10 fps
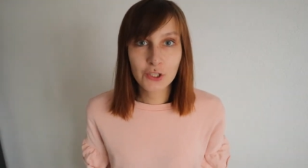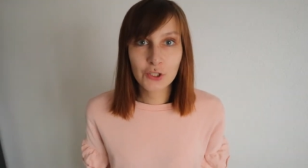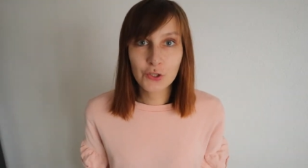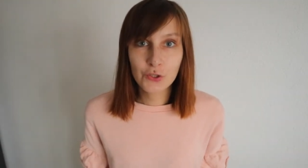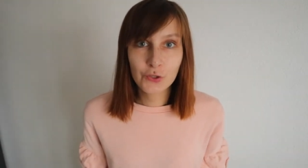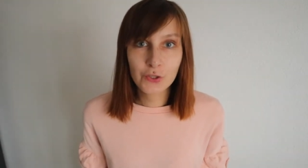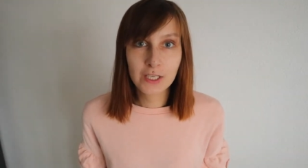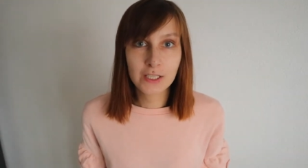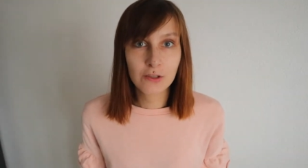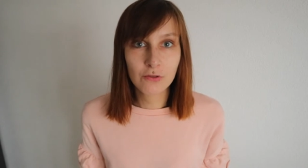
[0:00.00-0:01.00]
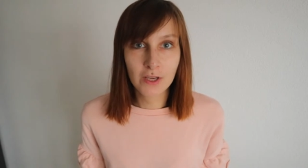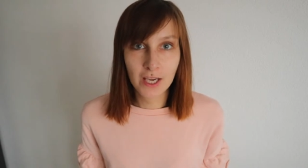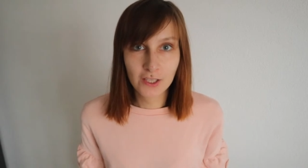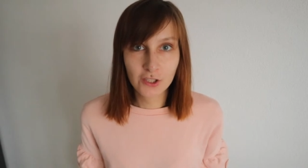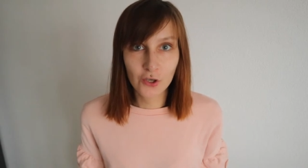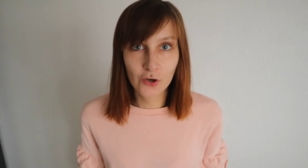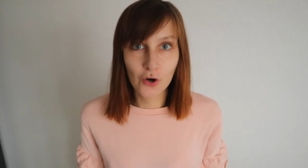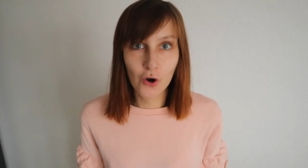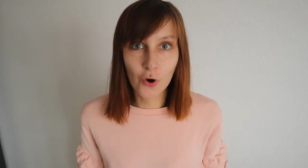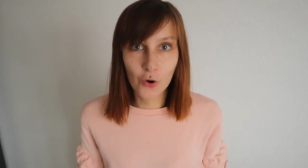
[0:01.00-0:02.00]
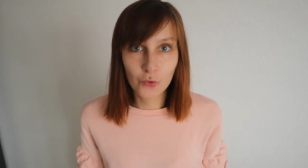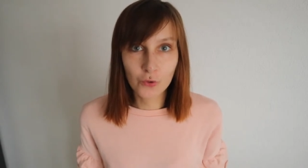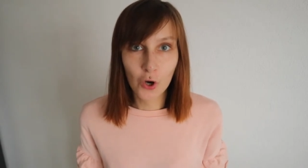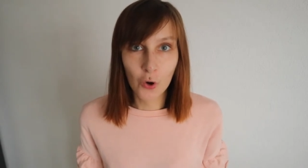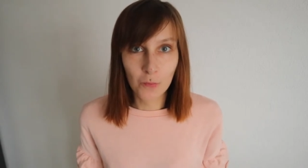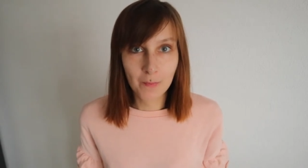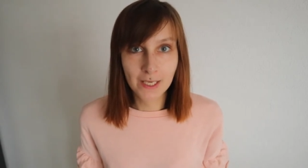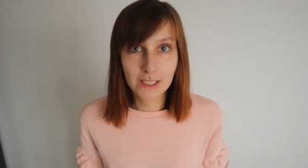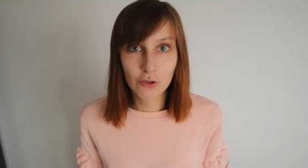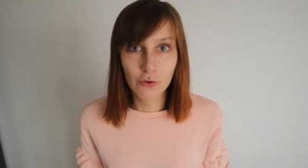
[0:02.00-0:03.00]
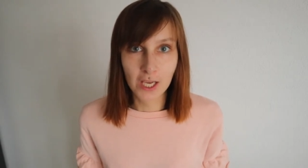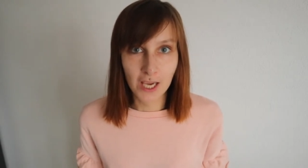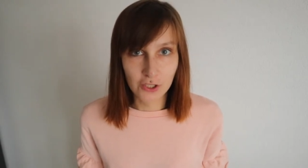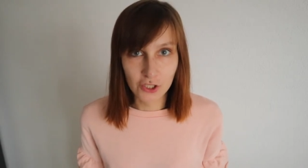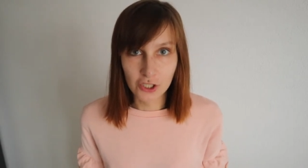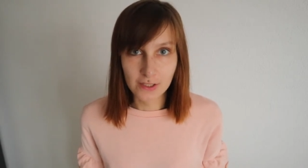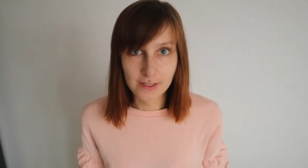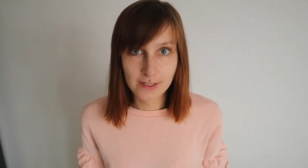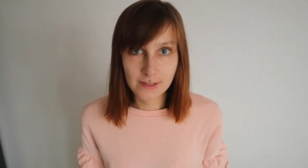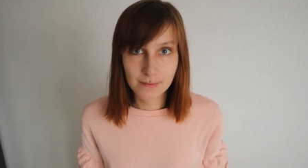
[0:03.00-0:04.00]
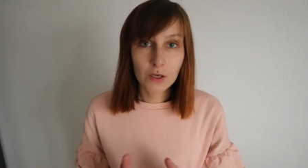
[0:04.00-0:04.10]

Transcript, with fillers: you can create your own homemade creations.